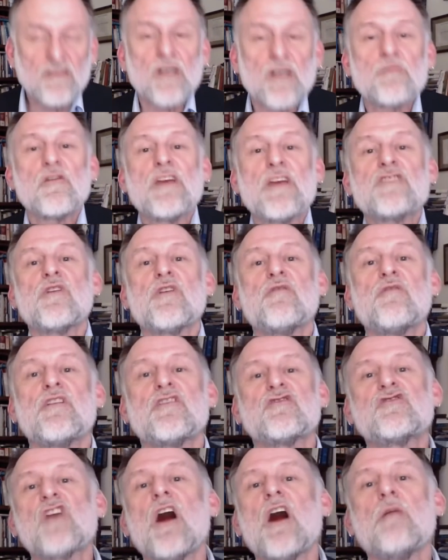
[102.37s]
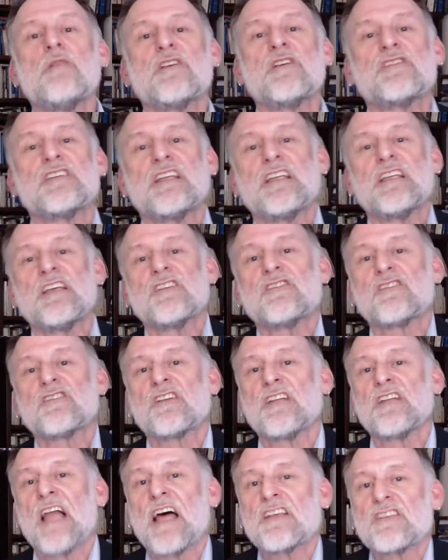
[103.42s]
W.H. Griffith Thomas, in his
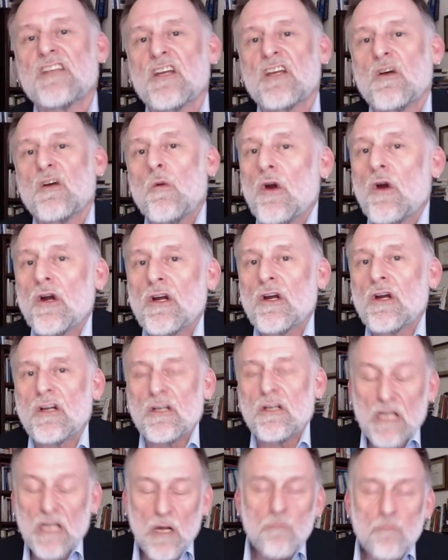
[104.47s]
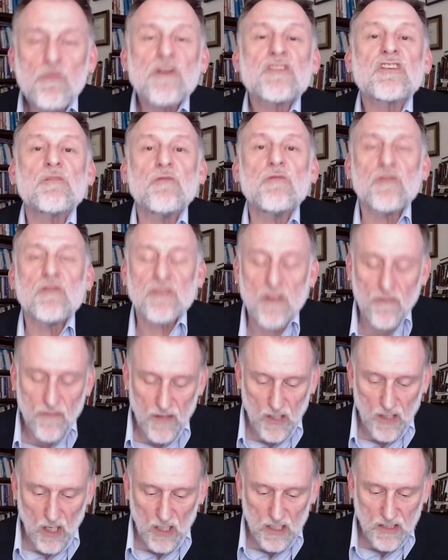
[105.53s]
classic work, Principles
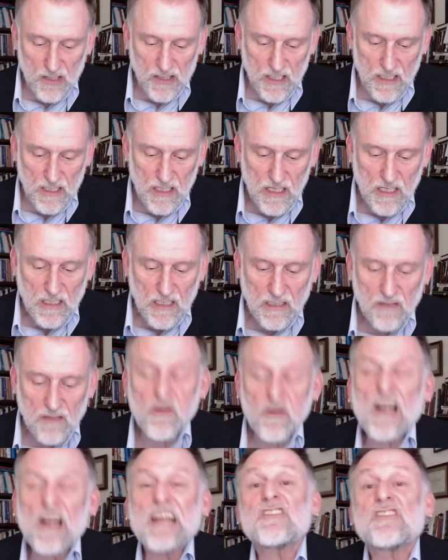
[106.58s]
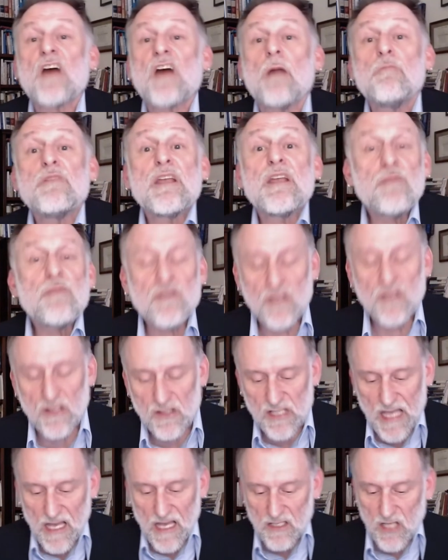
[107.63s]
of Theology, defines
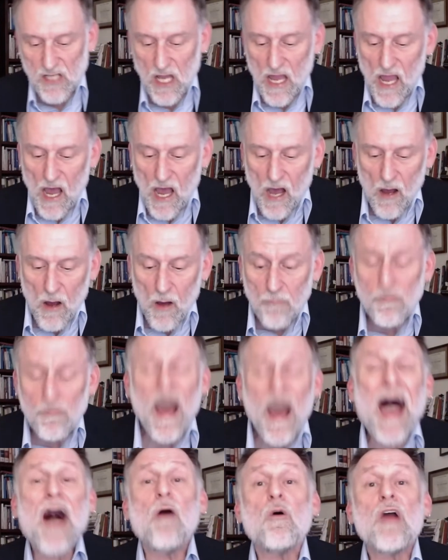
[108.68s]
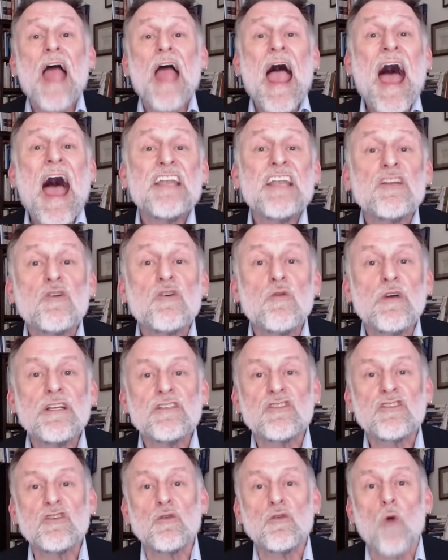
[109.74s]
omnipotence as a power
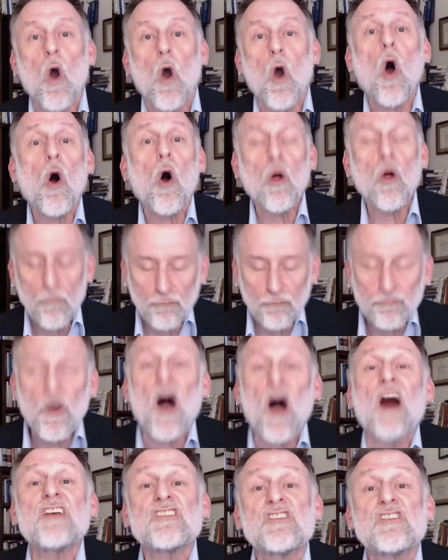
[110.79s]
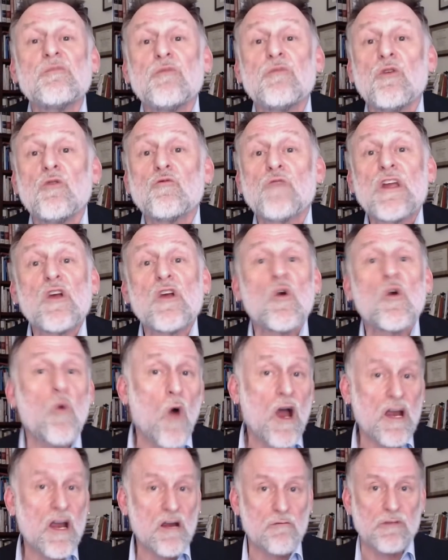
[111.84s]
adequate to all possible
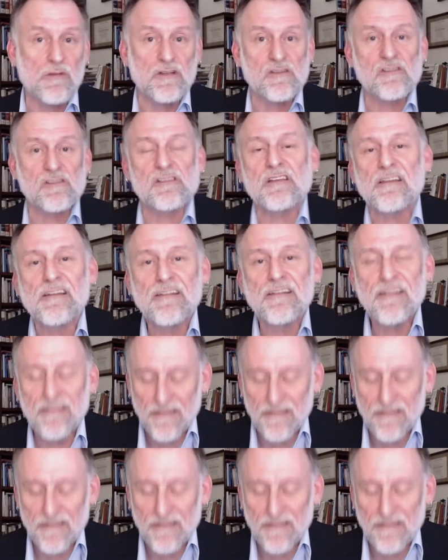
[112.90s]
requirements